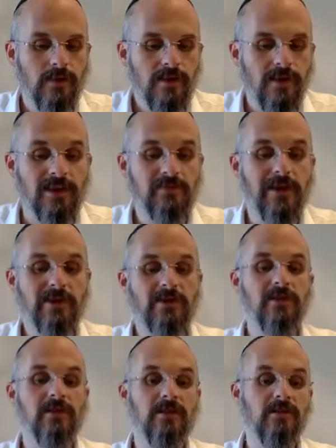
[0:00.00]
And
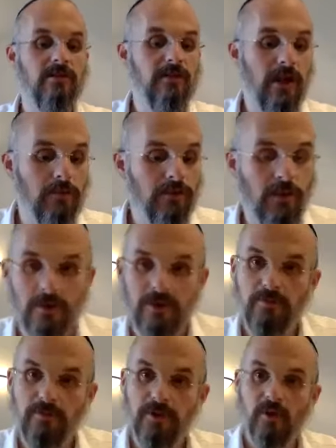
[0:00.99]
especially in Talmud Torah,
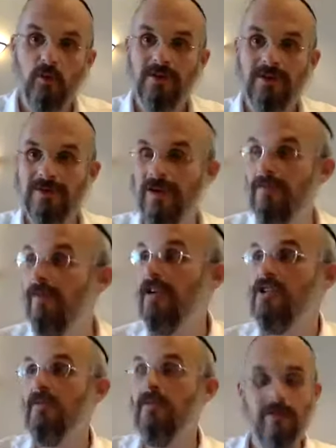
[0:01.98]
putting one's love of
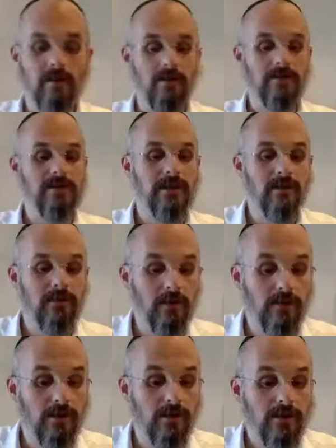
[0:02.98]
Hashem into the study of
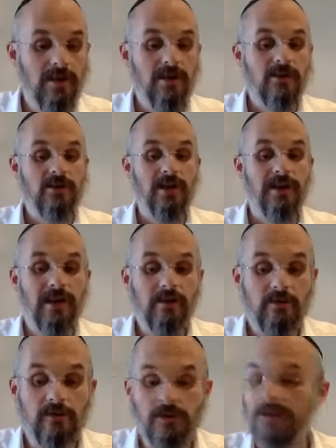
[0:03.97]
Torah, Shekinah
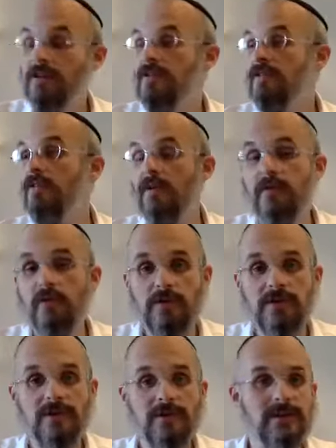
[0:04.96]
Kulon, because Torah, of
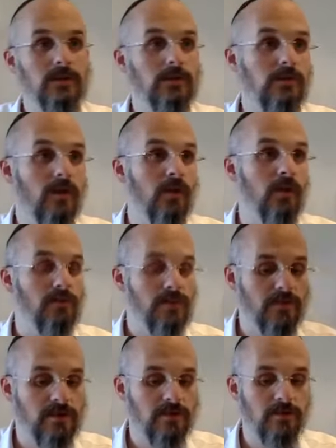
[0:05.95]
course, is equal to all the
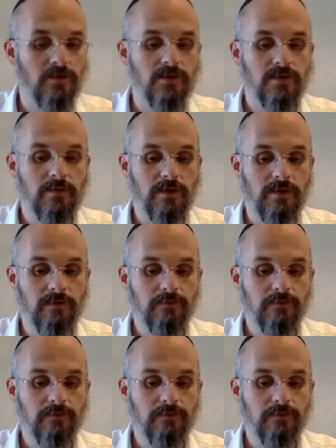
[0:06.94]
mitzvahs. You know this already.